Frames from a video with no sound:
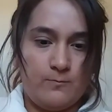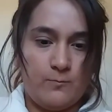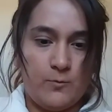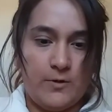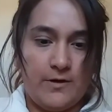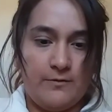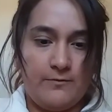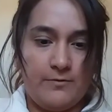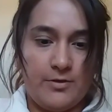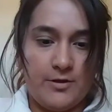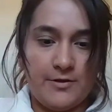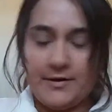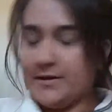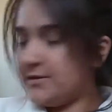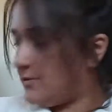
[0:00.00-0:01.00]
worth
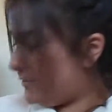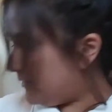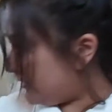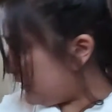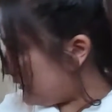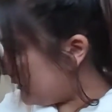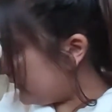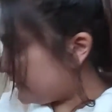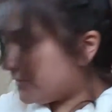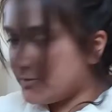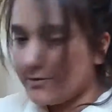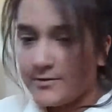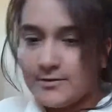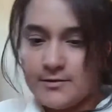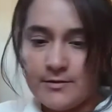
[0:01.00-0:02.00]

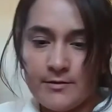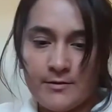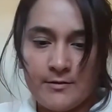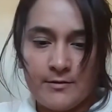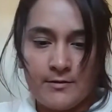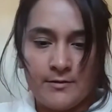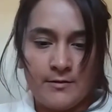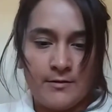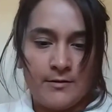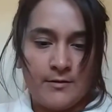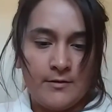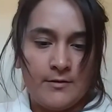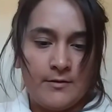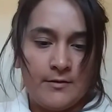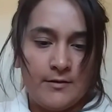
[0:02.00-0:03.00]
$32,
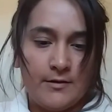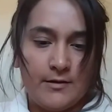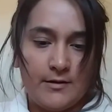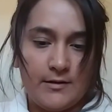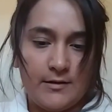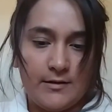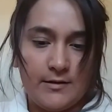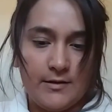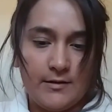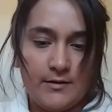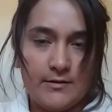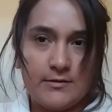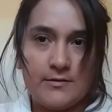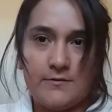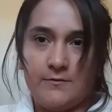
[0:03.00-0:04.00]
and I think
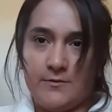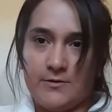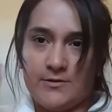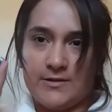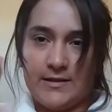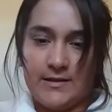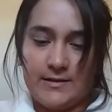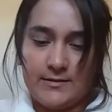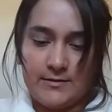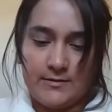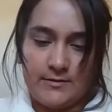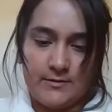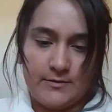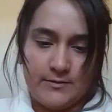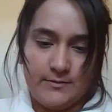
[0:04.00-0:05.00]
it's full size,
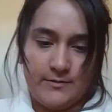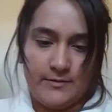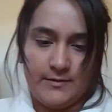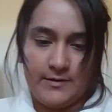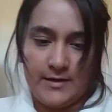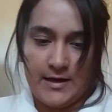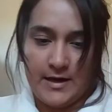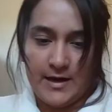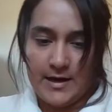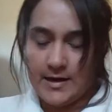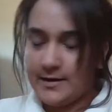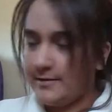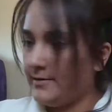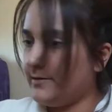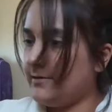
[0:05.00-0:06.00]
so yeah.